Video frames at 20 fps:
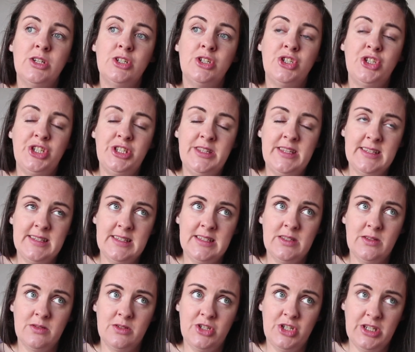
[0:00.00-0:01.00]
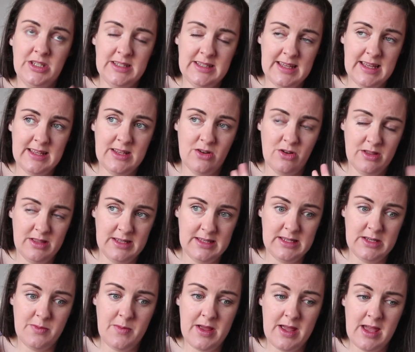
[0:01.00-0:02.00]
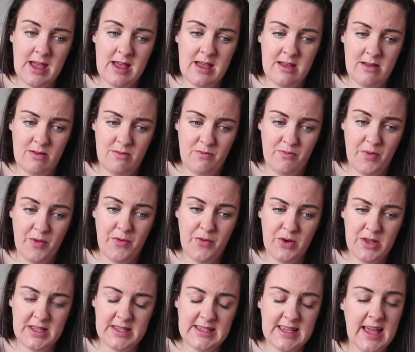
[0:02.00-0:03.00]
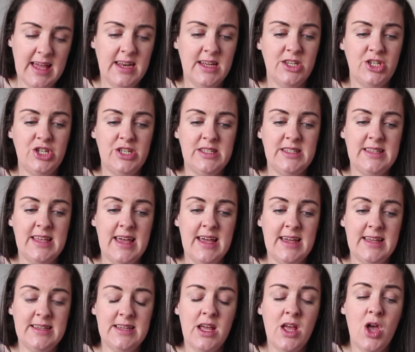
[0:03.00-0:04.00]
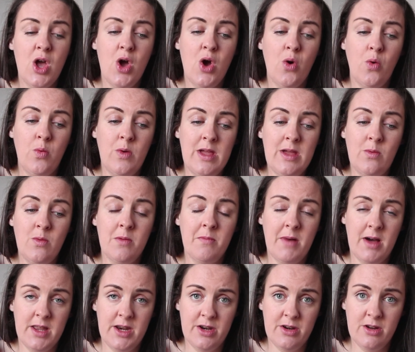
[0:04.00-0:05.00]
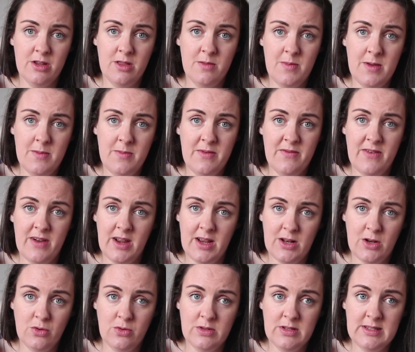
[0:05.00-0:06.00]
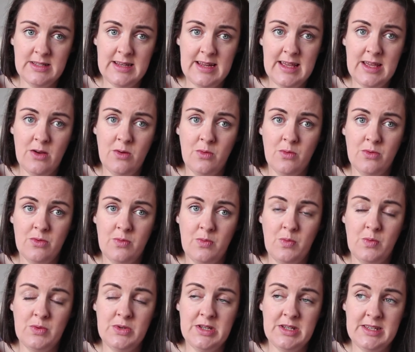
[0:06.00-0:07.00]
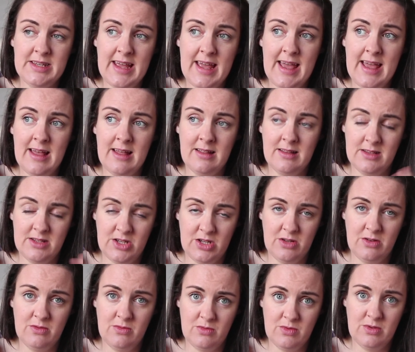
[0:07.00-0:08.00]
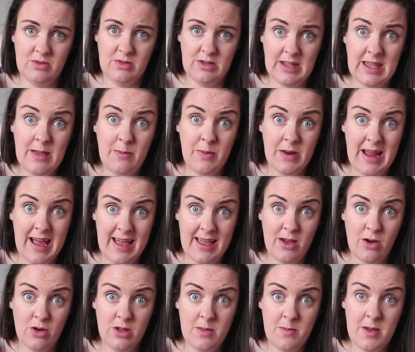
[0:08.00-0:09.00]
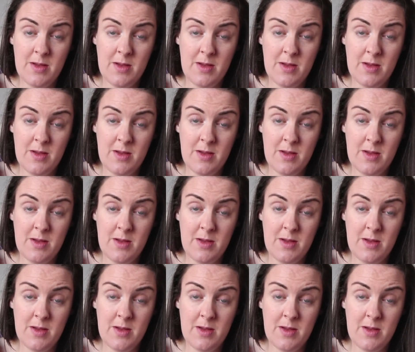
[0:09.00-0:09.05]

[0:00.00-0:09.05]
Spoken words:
She said all this to me before the scan, and she said we will monitor the baby very closely to keep an eye on the